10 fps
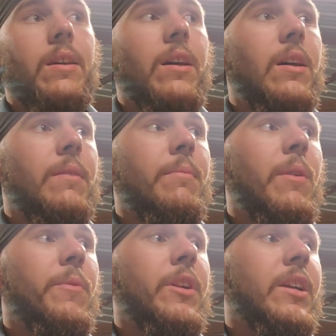
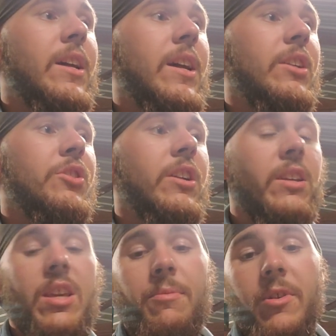I'm gonna kind of try to
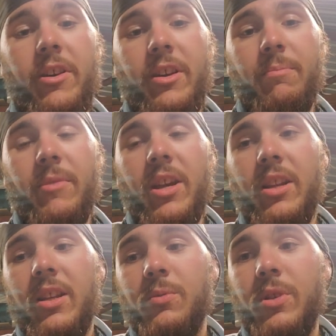keep y'all
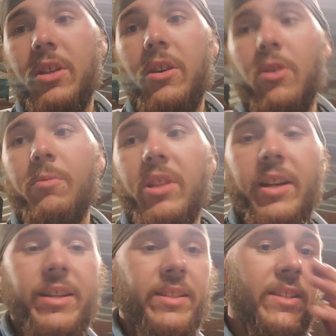updated as we go, but
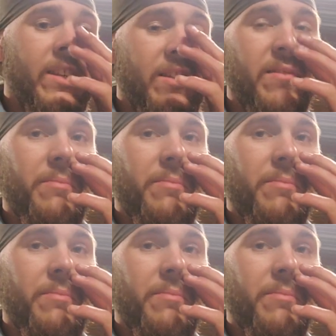like I said,